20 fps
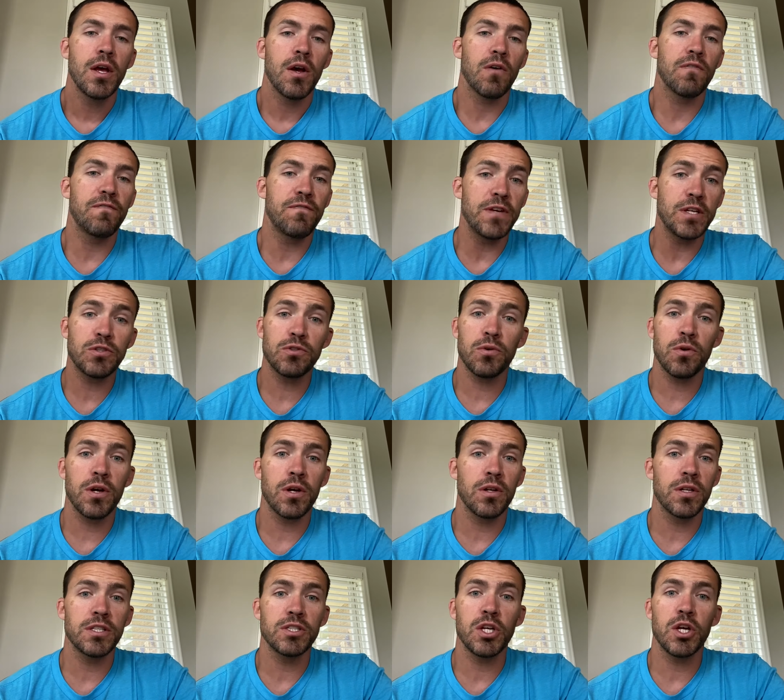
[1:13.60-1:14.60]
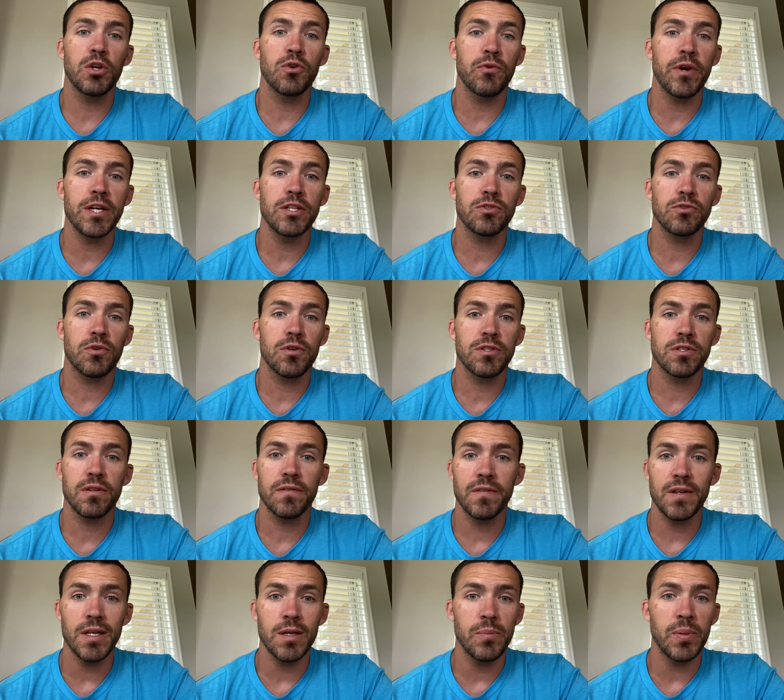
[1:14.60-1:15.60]
Fish oil is a great source
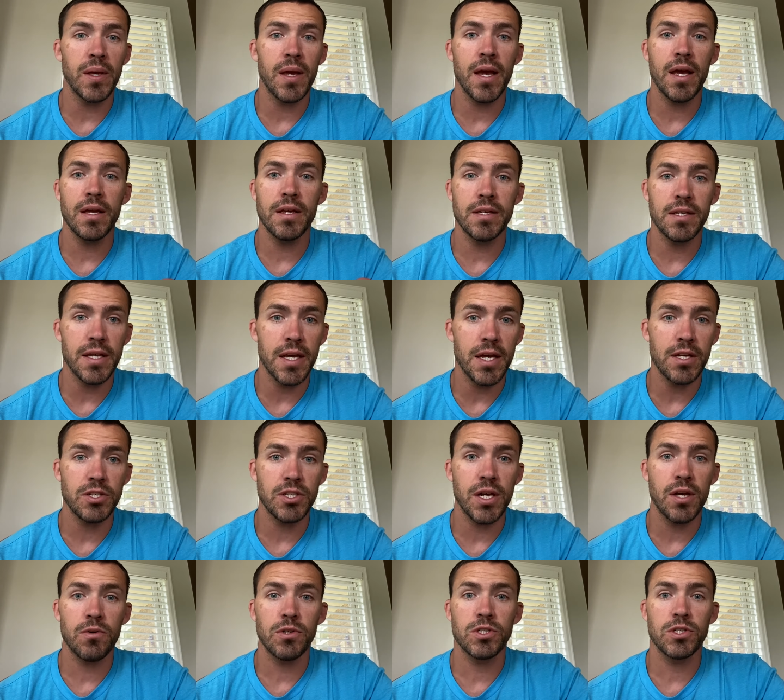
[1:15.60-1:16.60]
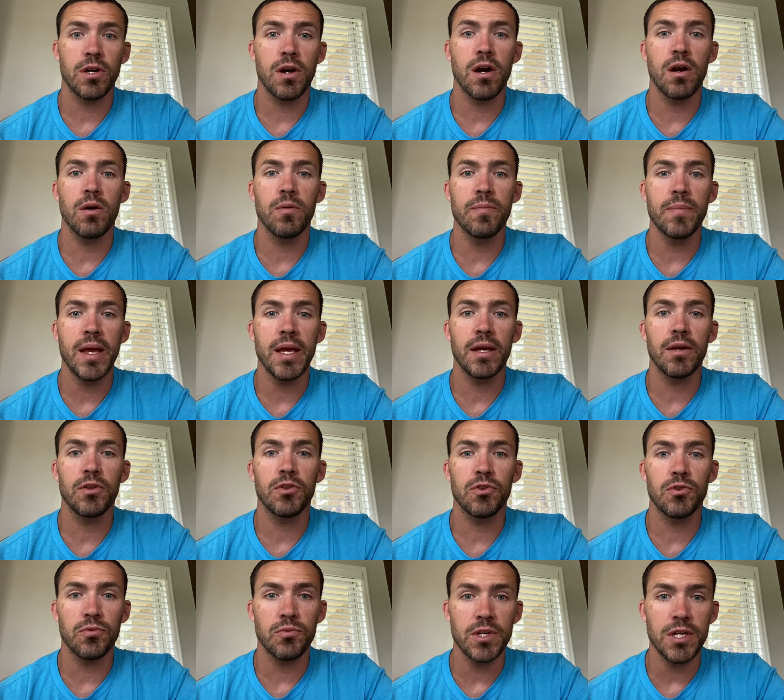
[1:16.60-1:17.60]
of EPA and DHA, which are our
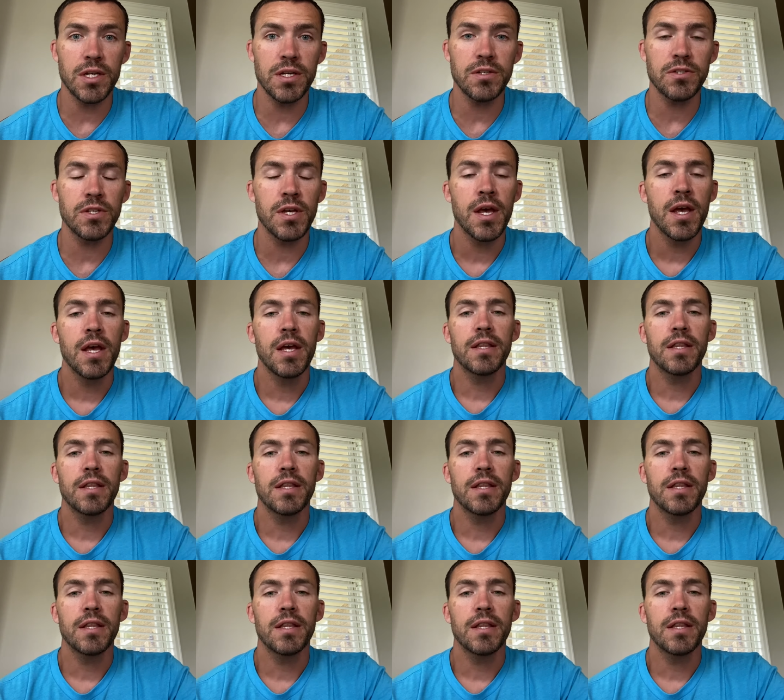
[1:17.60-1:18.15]
omega-3s.